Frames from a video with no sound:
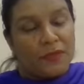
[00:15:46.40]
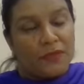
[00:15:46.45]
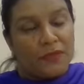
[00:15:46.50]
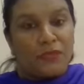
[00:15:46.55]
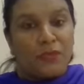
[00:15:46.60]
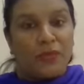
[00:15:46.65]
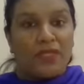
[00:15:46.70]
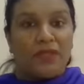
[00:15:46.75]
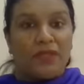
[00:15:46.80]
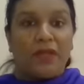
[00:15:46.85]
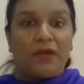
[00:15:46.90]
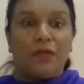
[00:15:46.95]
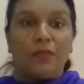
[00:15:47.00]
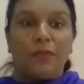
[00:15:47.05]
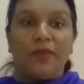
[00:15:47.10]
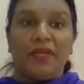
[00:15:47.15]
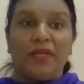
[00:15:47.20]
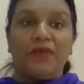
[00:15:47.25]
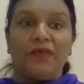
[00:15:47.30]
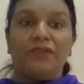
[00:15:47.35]
So when the
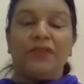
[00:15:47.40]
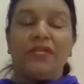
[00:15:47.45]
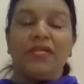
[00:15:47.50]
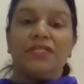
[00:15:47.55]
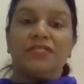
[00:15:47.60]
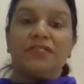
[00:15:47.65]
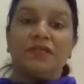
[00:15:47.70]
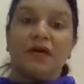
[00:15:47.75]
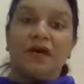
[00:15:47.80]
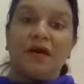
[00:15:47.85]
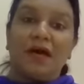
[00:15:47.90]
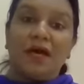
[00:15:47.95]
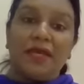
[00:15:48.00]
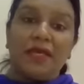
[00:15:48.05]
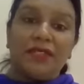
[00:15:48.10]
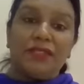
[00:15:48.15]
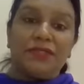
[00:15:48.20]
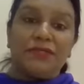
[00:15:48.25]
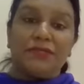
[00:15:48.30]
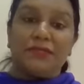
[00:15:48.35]
aeroplane reached the
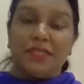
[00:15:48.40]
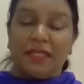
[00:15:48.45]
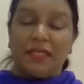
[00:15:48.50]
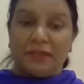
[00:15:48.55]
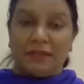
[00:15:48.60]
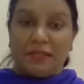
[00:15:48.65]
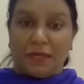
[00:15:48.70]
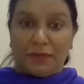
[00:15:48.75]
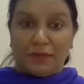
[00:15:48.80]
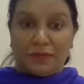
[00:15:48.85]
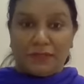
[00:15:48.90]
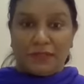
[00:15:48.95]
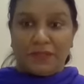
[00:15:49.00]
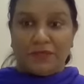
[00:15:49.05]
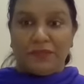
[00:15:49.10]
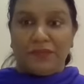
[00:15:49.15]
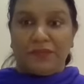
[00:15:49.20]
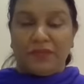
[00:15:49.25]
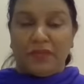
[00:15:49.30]
height of 10,000